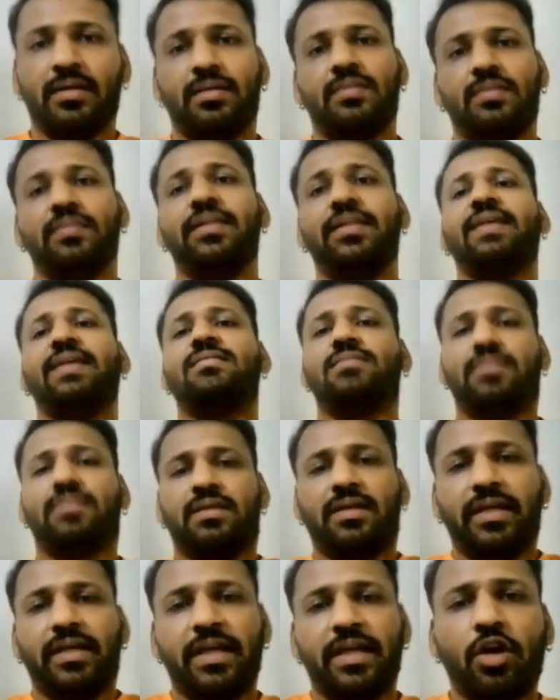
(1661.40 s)
Next,
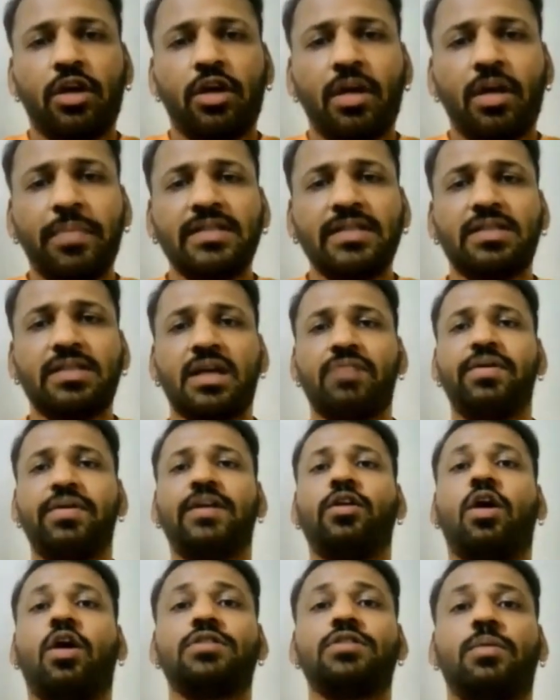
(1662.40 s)
Economic Survey
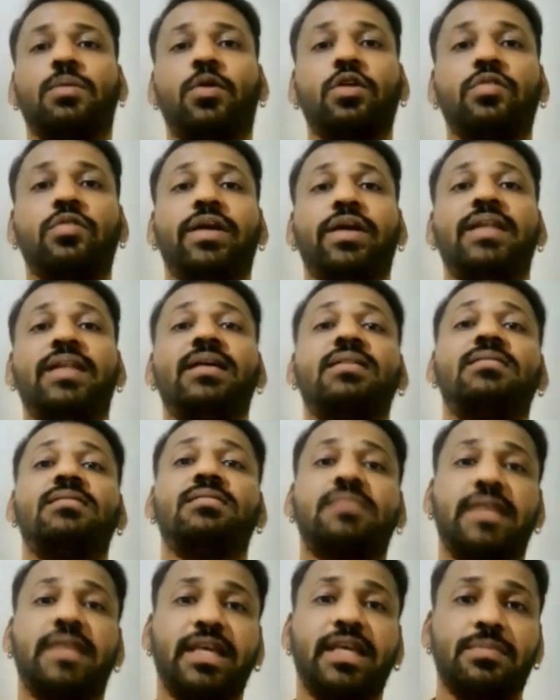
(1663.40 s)
talks about various
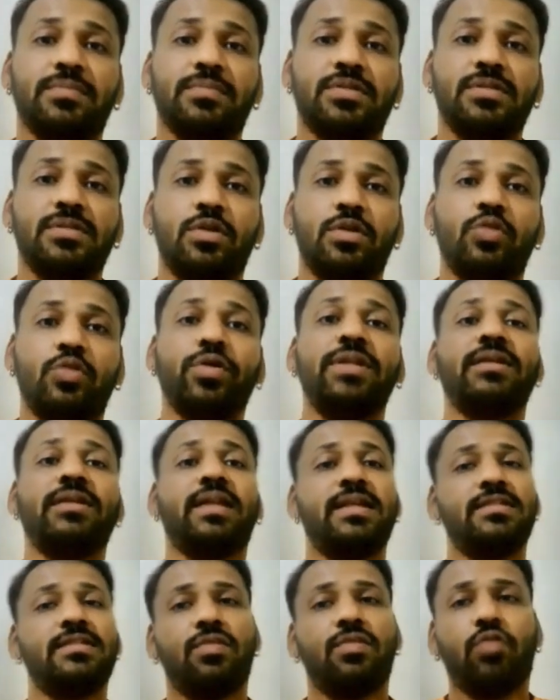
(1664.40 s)
schemes to
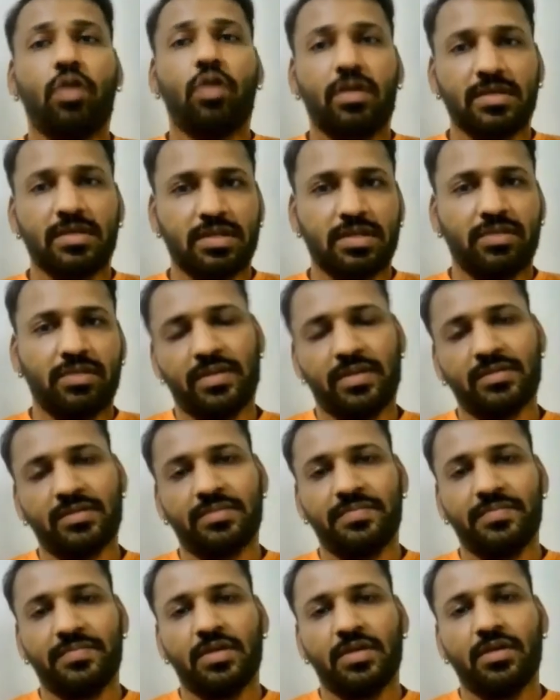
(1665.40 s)
increase the forest covers.
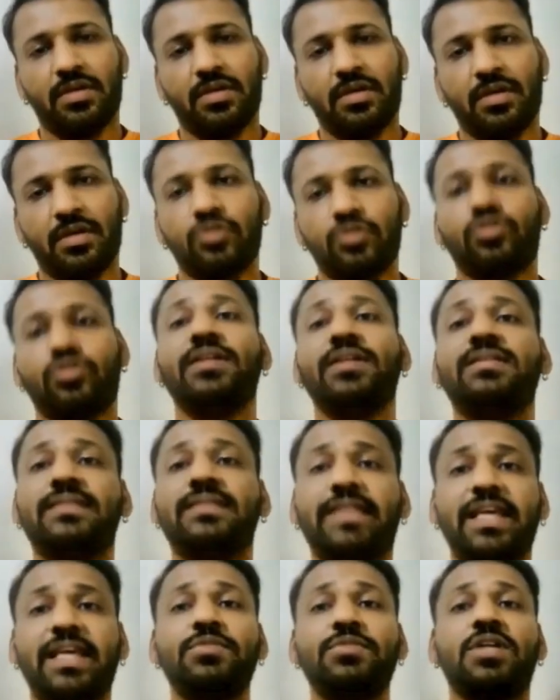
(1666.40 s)
So these
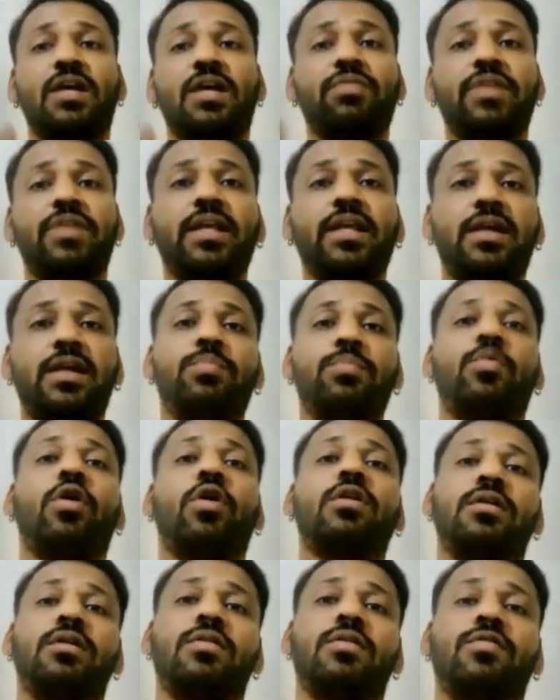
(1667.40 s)
schemes are very
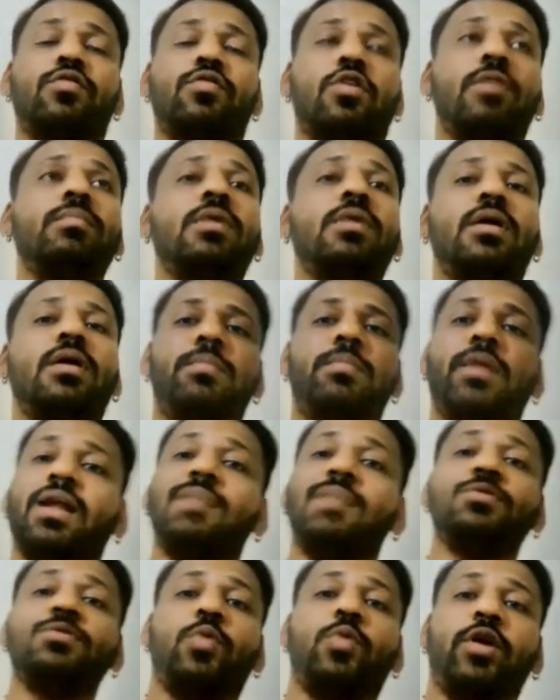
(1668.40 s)
important from
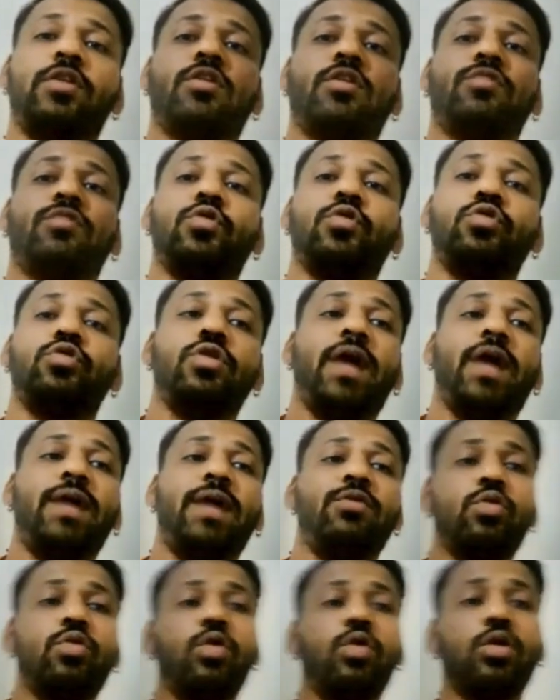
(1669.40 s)
prelims point of view. You
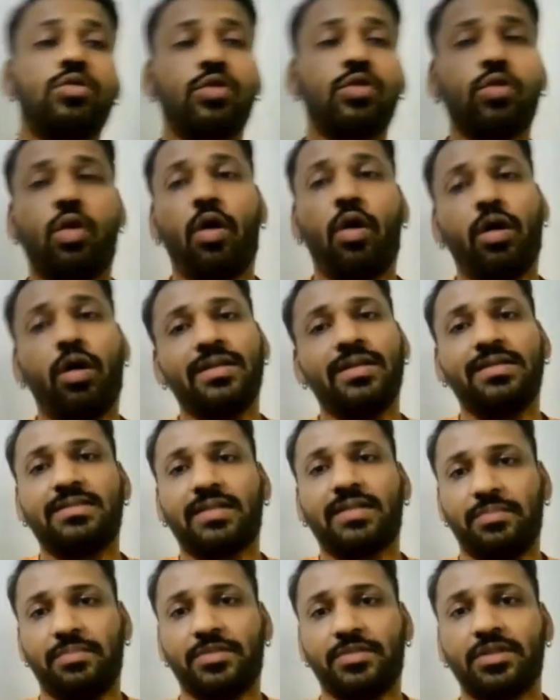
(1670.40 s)
have to go through all these
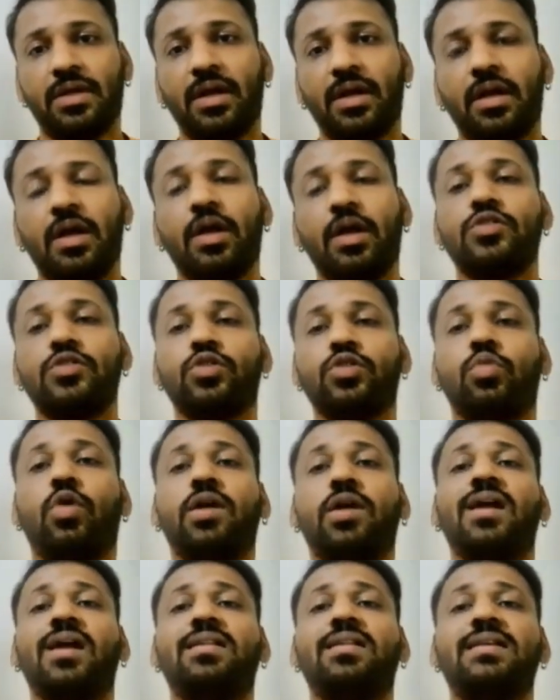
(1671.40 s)
schemes. So
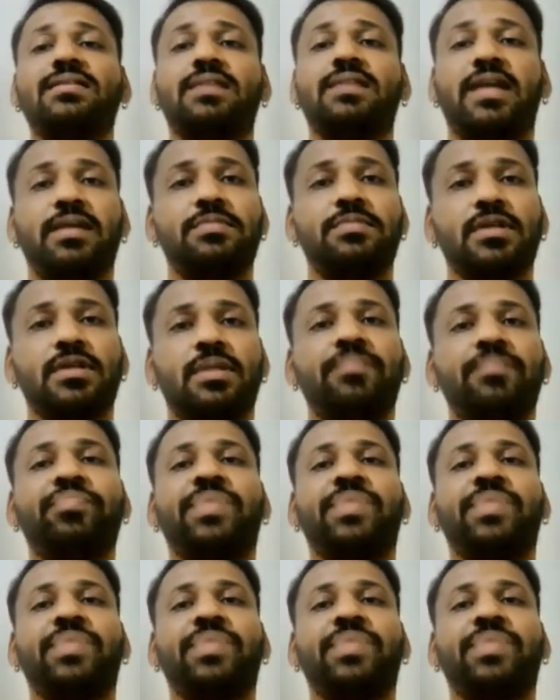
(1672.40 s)
what are these schemes? You